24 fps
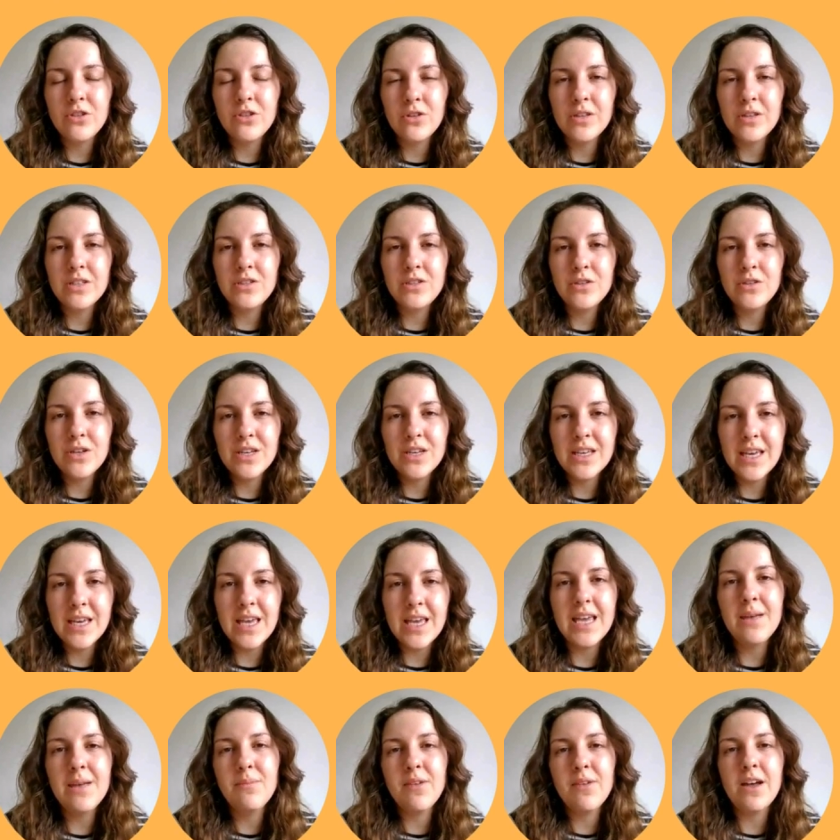to do this. You can
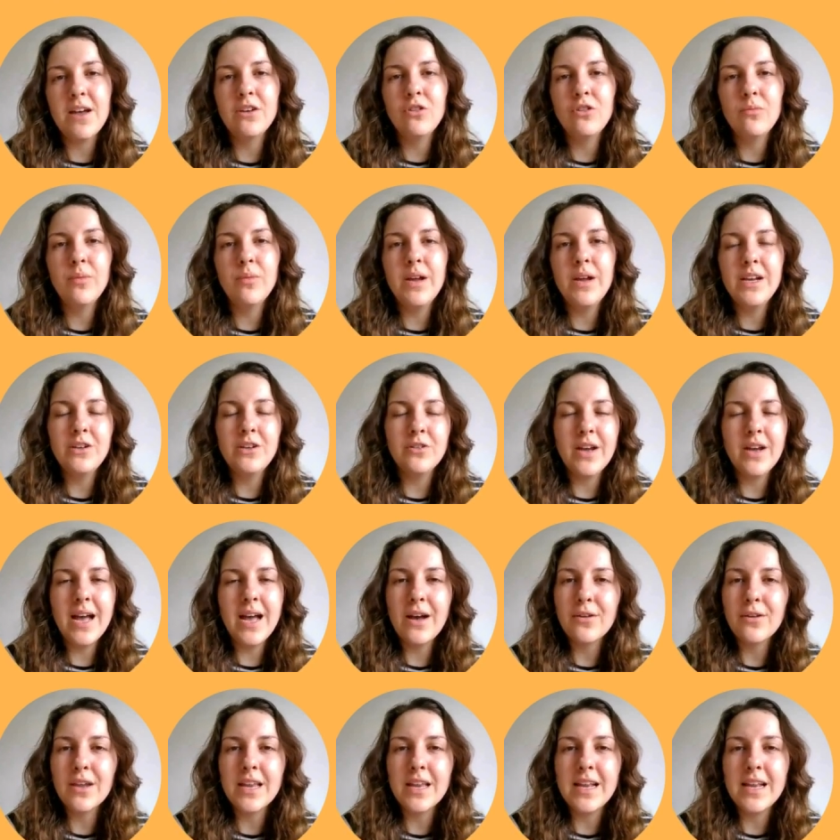keep that number in your
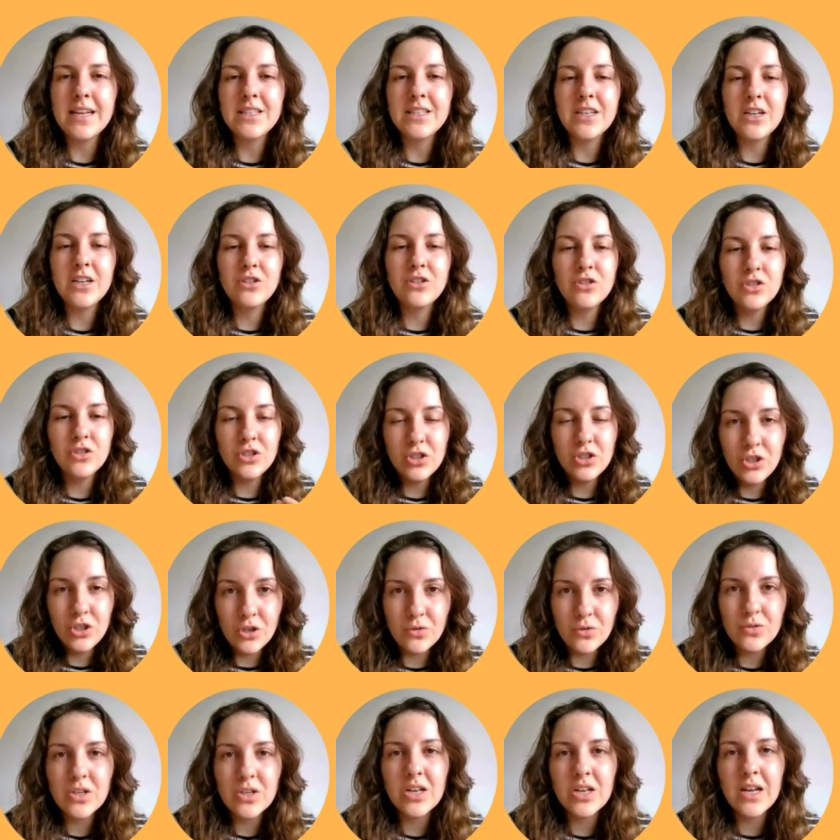calculator and just
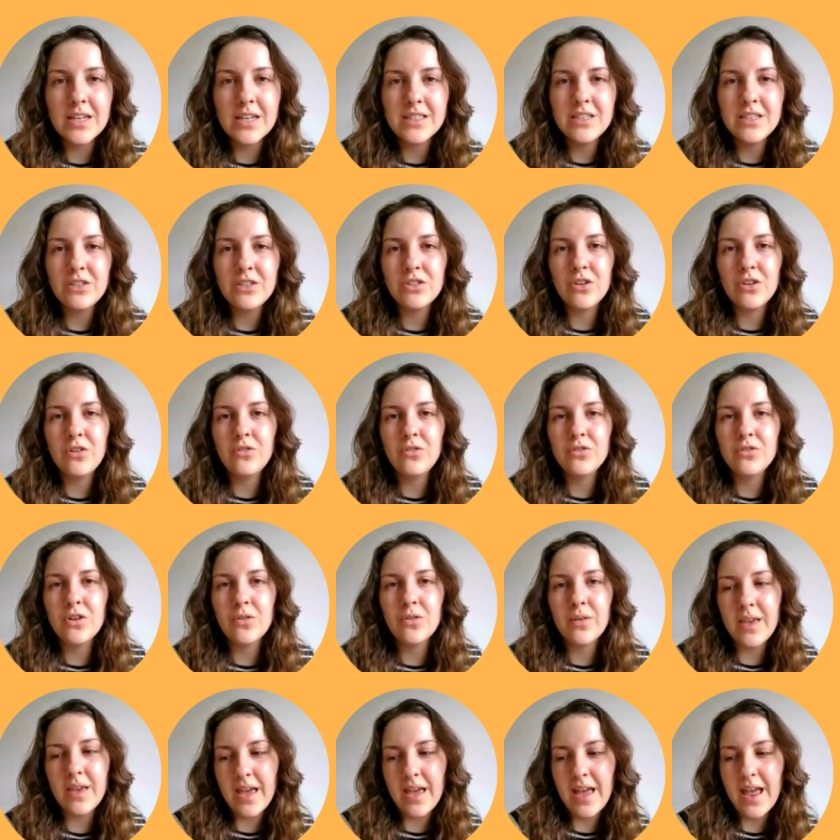utilize it so you
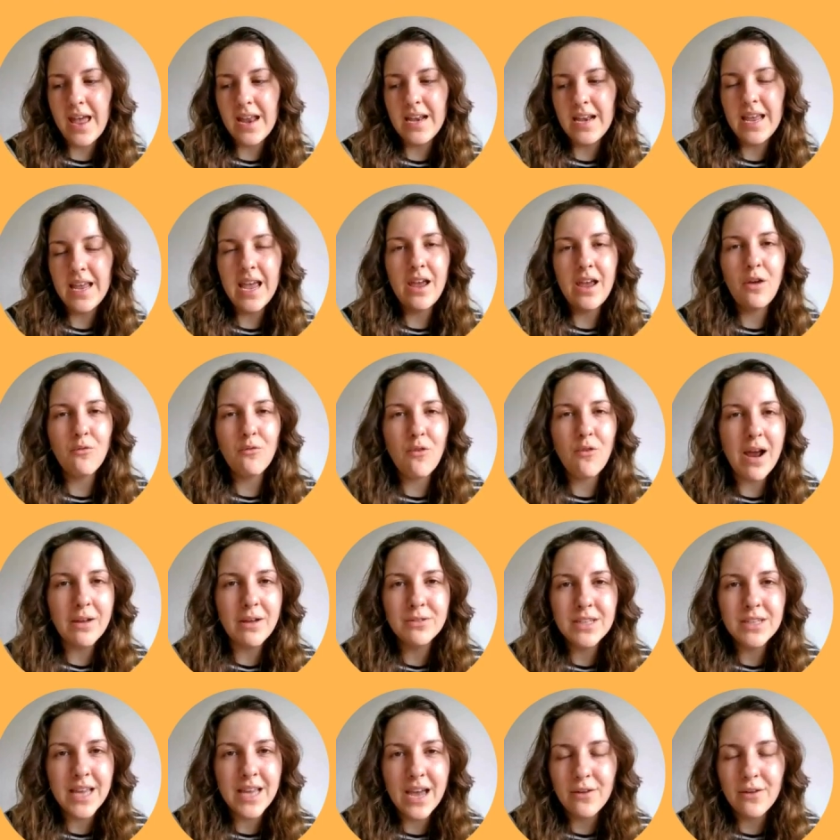don't get any
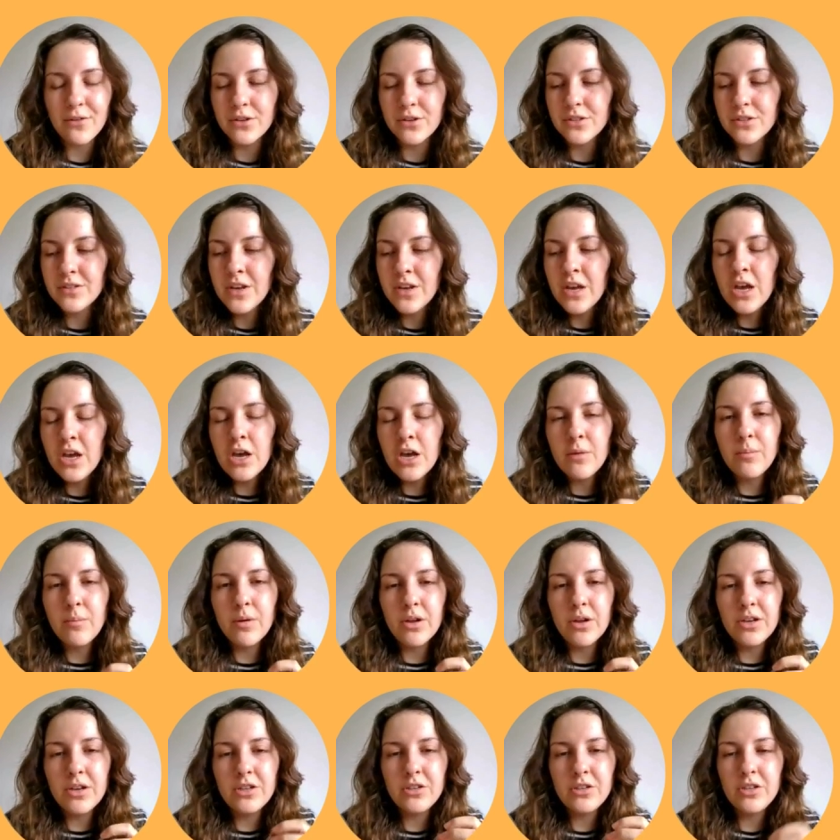rounding errors,
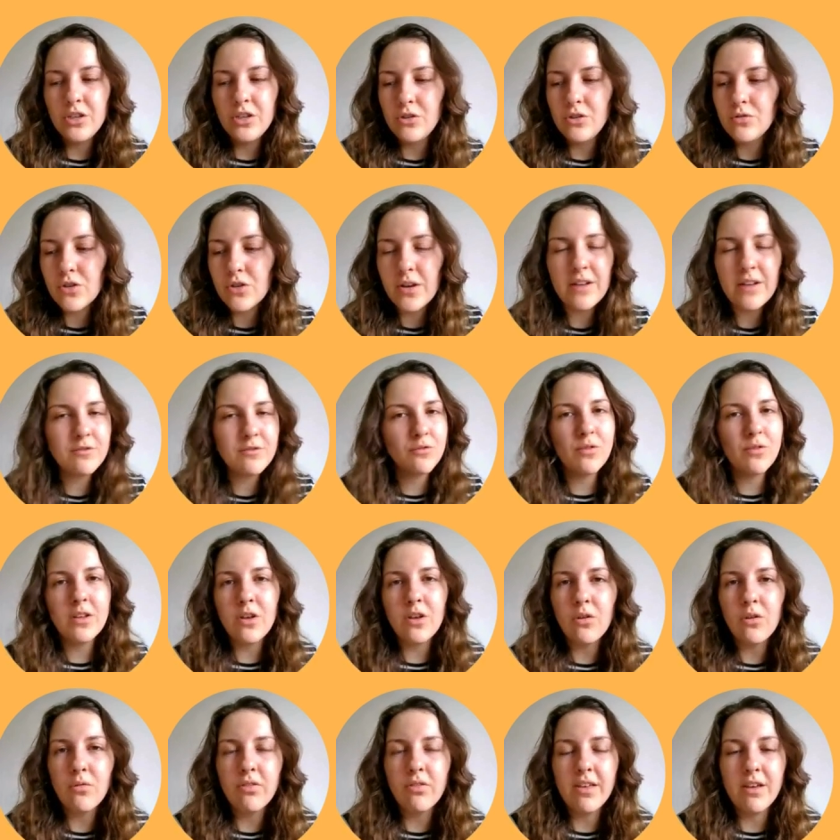but you don't have to write
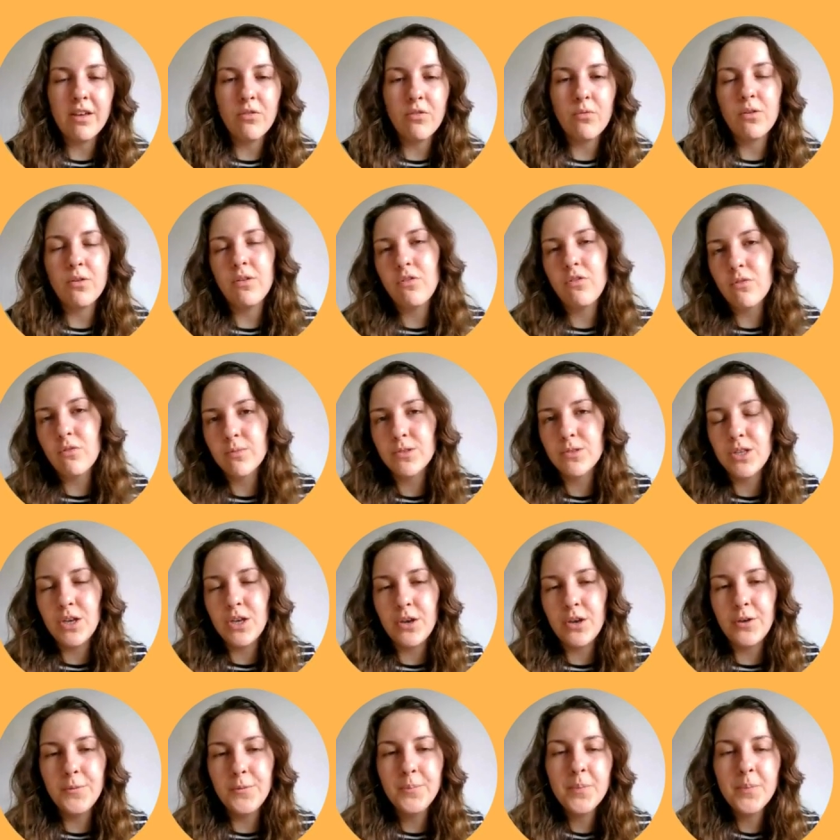the whole thing as well. It's up to
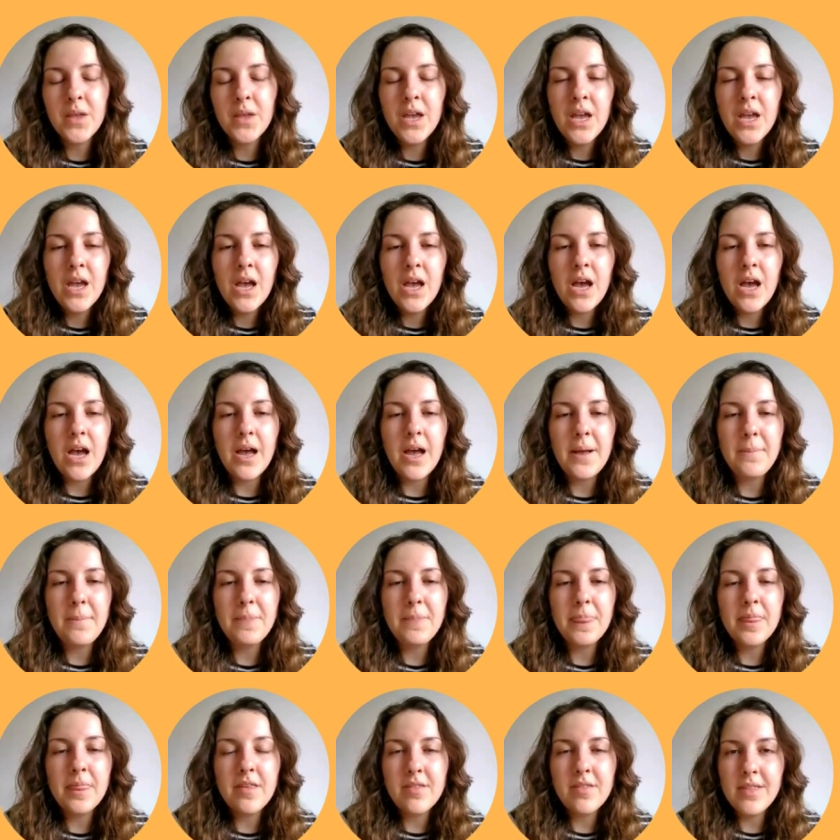you.
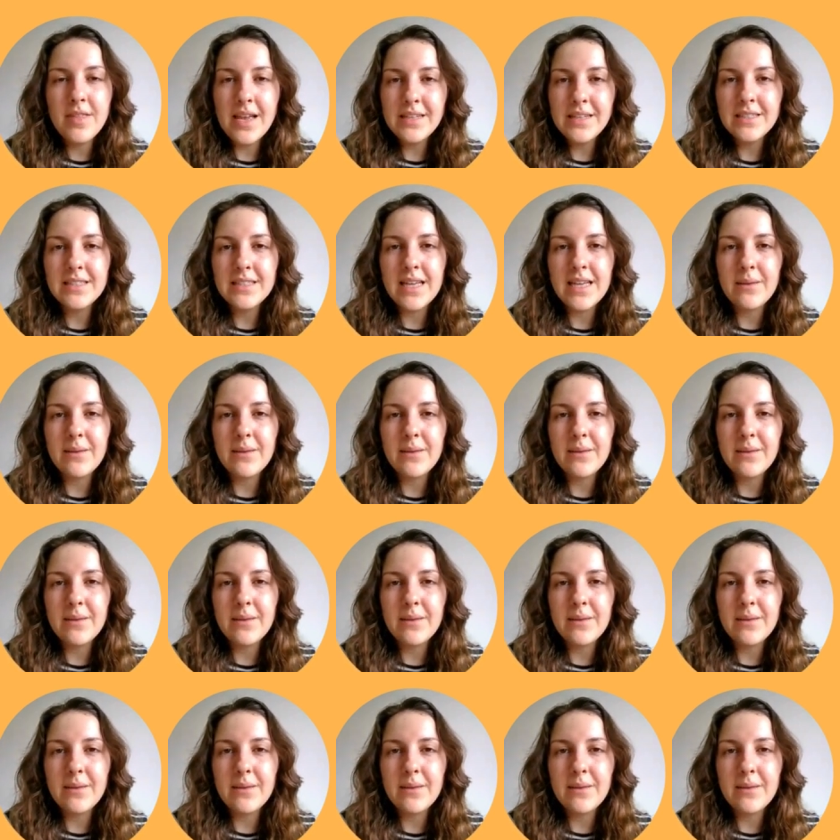This next